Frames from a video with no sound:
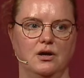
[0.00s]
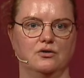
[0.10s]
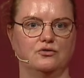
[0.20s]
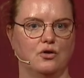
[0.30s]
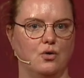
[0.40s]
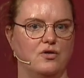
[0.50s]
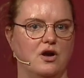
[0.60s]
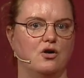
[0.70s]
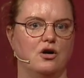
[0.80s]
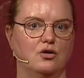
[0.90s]
So
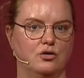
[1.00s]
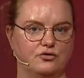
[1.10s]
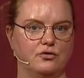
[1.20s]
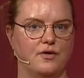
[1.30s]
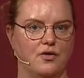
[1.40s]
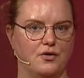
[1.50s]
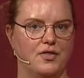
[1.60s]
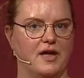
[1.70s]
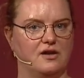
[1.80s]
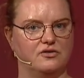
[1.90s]
there are lots of other
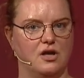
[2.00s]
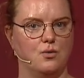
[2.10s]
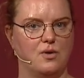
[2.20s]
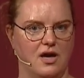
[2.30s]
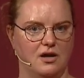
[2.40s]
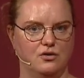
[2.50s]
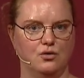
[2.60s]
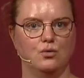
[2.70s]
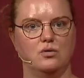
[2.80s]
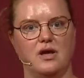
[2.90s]
things that you can
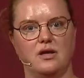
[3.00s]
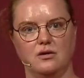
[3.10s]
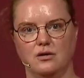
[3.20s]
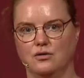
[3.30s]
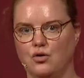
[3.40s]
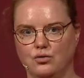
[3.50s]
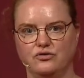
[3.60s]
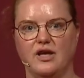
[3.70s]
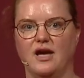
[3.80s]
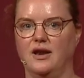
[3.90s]
do, like uh, code
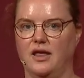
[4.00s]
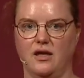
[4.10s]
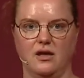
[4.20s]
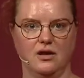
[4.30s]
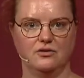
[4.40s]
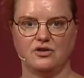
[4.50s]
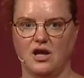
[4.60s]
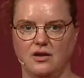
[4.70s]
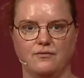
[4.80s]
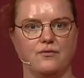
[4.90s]
scanning and
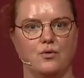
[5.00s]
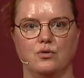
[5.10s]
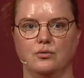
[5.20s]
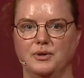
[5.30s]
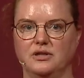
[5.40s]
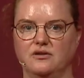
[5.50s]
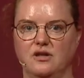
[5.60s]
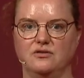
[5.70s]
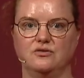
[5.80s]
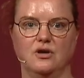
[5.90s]
scanning for
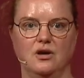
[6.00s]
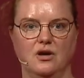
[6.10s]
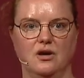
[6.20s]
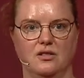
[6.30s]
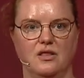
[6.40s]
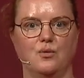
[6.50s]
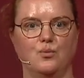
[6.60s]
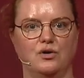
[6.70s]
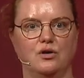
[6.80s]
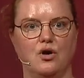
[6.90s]
vulnerabilities, that
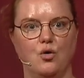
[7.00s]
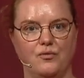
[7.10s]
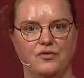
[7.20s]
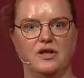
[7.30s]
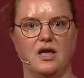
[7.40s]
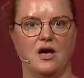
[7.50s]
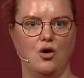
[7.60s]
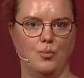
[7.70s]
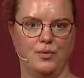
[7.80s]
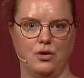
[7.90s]
will hopefully
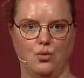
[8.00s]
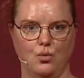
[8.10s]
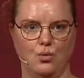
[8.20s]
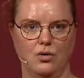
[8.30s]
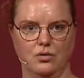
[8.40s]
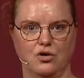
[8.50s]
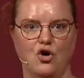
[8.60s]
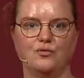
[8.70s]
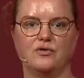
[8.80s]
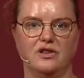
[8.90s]
help you
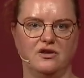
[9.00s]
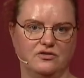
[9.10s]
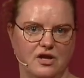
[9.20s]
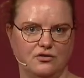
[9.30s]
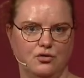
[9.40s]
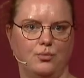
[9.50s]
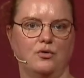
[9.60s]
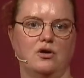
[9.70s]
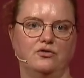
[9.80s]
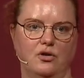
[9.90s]
not release that to
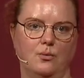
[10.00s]
production